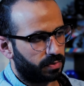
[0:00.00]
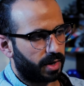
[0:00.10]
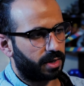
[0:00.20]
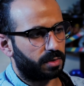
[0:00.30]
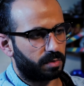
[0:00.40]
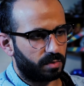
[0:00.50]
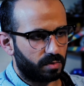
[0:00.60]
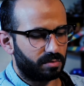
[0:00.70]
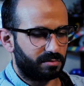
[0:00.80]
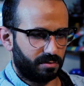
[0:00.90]

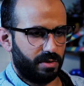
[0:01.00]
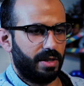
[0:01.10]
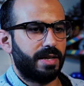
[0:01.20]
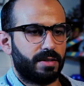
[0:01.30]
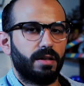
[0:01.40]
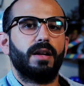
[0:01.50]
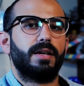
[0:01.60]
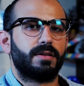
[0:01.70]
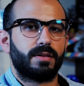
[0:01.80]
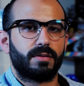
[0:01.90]
find less and
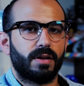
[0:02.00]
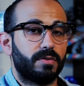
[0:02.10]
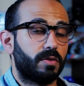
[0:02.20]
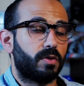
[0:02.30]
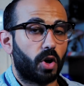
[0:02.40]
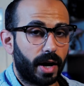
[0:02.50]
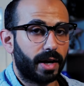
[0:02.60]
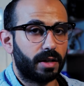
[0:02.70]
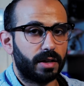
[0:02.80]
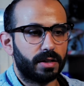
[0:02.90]
less of a
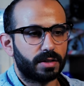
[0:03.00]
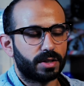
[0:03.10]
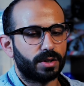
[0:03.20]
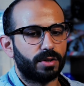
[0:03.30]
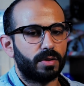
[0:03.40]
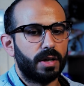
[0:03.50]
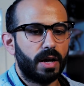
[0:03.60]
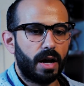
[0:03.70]
variety. And so